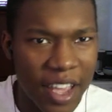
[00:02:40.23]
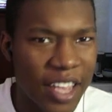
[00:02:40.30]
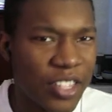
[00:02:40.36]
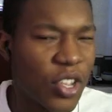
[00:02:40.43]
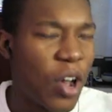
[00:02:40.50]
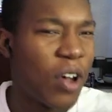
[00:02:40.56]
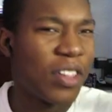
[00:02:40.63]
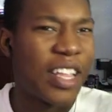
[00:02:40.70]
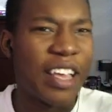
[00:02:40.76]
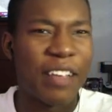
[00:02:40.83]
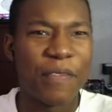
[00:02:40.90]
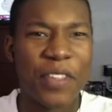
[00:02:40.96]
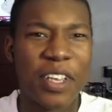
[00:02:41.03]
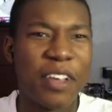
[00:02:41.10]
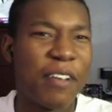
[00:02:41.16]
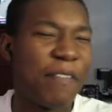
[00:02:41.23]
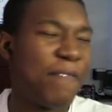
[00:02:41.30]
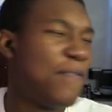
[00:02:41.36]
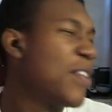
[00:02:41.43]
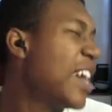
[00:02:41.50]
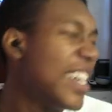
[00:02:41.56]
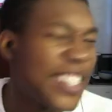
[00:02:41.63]
It's all like
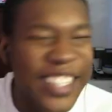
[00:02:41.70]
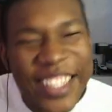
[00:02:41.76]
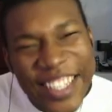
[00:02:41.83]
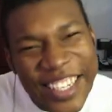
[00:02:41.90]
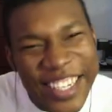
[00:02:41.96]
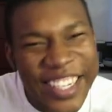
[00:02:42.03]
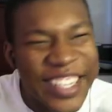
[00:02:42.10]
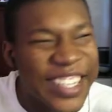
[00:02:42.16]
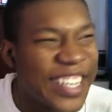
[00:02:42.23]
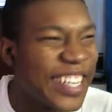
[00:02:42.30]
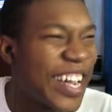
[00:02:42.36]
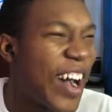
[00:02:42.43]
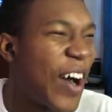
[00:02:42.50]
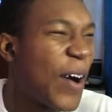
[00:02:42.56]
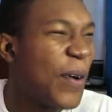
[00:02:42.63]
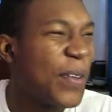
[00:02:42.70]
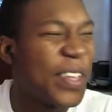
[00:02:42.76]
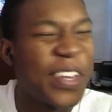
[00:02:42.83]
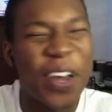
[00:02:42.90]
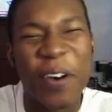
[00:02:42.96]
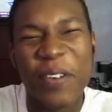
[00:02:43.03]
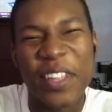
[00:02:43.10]
fuzzily and all
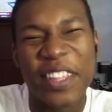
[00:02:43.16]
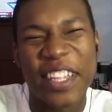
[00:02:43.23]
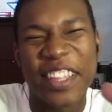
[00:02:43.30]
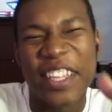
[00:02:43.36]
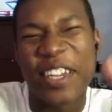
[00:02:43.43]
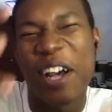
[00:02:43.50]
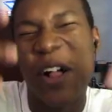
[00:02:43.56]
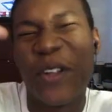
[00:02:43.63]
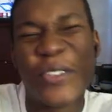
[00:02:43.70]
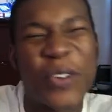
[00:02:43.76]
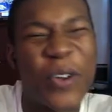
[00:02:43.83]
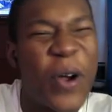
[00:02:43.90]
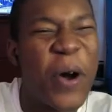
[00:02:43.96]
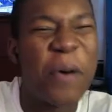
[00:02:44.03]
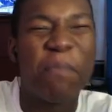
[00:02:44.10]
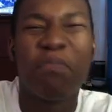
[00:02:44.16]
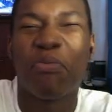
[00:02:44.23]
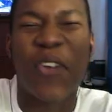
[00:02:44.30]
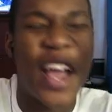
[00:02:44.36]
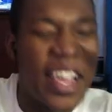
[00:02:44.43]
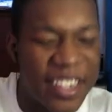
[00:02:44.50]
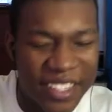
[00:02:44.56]
you know the, the colors are all
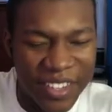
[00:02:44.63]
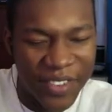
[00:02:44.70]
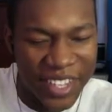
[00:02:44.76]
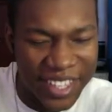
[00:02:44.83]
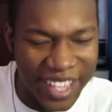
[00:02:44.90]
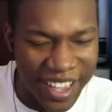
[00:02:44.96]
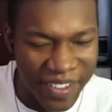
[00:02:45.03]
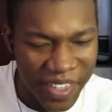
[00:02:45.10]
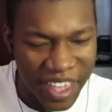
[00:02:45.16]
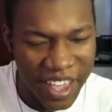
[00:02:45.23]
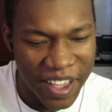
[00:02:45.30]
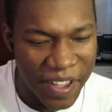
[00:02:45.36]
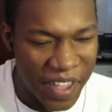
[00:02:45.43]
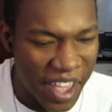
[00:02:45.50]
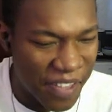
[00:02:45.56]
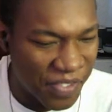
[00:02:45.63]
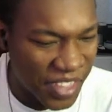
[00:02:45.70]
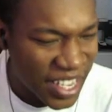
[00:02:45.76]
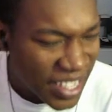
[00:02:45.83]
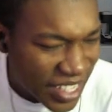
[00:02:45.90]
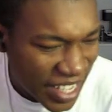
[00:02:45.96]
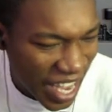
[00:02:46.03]
bright and stuff like that in
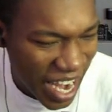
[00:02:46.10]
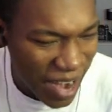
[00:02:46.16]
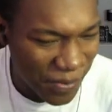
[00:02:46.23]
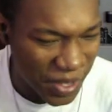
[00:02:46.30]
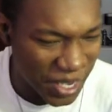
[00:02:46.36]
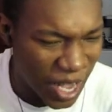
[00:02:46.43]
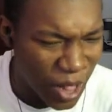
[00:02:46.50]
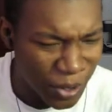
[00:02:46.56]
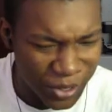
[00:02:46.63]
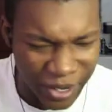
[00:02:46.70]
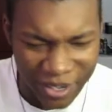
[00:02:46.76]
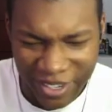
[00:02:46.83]
this game, the colors